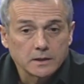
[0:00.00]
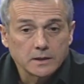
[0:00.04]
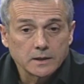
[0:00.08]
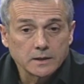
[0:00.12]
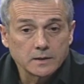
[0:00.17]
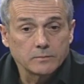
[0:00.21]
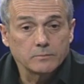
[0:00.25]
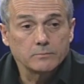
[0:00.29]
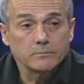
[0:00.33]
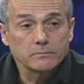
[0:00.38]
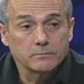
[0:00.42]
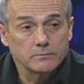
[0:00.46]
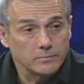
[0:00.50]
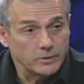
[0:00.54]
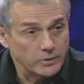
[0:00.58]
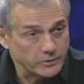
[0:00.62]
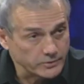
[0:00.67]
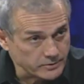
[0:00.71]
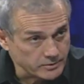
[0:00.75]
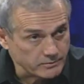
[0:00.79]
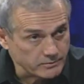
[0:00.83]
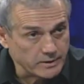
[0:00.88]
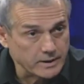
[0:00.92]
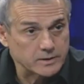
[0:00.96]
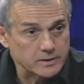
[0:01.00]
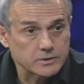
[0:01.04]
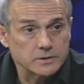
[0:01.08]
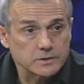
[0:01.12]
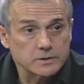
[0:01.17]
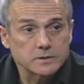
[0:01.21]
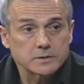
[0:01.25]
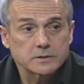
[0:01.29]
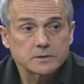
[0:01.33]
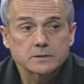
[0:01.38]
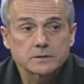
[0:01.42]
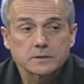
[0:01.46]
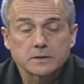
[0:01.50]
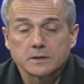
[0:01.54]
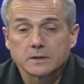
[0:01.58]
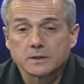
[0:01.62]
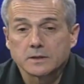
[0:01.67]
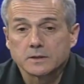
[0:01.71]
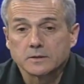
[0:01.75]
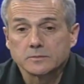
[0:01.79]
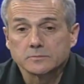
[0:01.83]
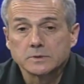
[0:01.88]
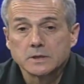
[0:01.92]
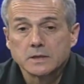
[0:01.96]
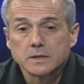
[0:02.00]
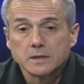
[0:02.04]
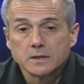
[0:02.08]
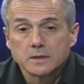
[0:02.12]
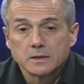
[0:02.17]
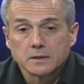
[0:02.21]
in both directions, um,